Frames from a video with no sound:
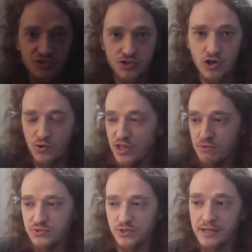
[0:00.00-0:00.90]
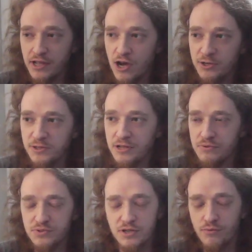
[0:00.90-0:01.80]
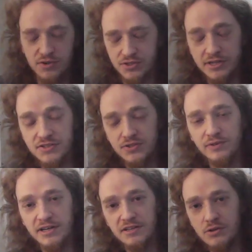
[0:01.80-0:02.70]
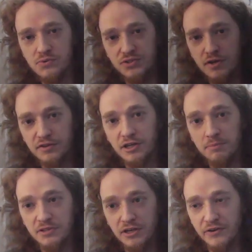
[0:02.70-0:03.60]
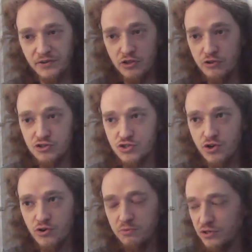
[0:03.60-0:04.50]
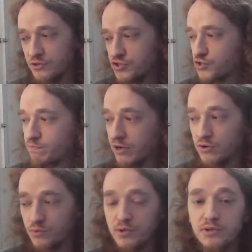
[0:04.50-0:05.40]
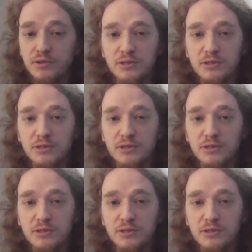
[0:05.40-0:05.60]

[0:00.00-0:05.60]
just go. It was like it wasn't insulated. There was nothing up there. You just go up there. It's just bare wood and